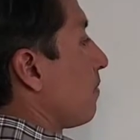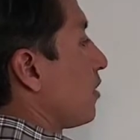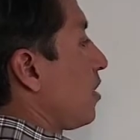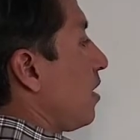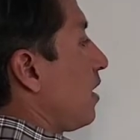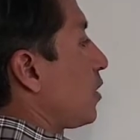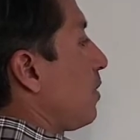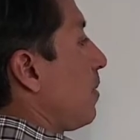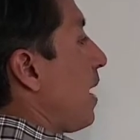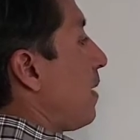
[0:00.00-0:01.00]
Sorry, that's
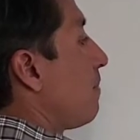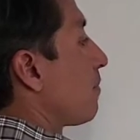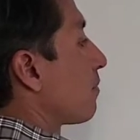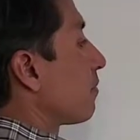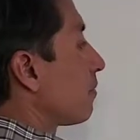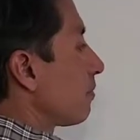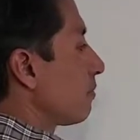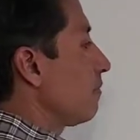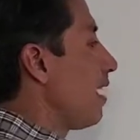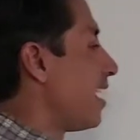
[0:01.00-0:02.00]
pretty bad.
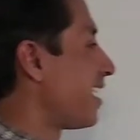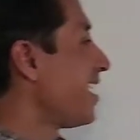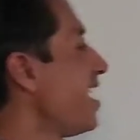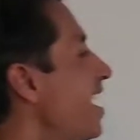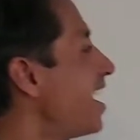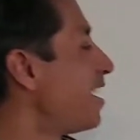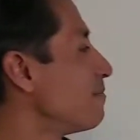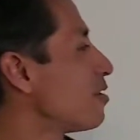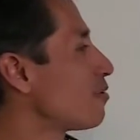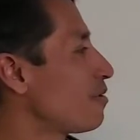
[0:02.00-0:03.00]

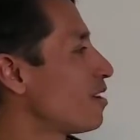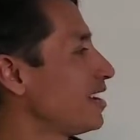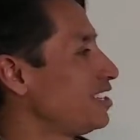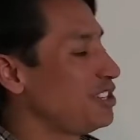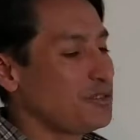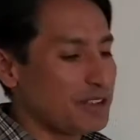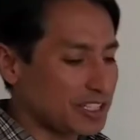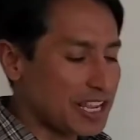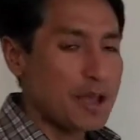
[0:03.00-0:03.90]
What we want to do is